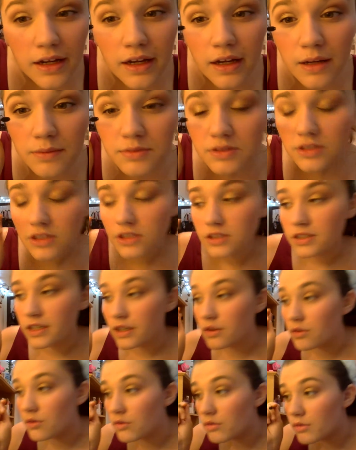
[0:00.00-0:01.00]
it helps to just
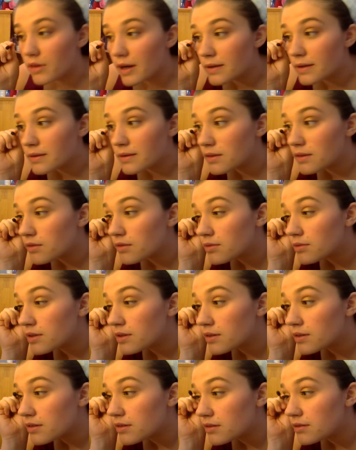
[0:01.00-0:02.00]
like run
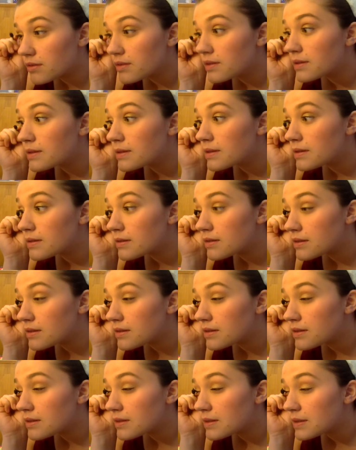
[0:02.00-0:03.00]
through
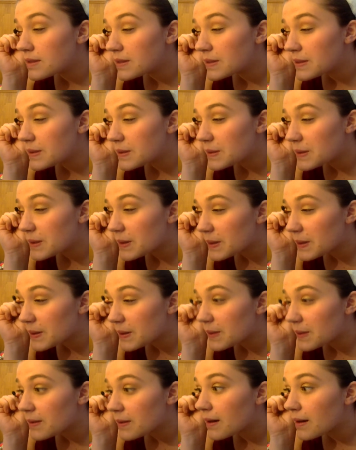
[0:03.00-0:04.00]

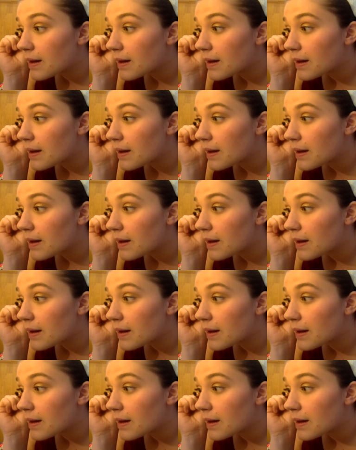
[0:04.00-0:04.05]
your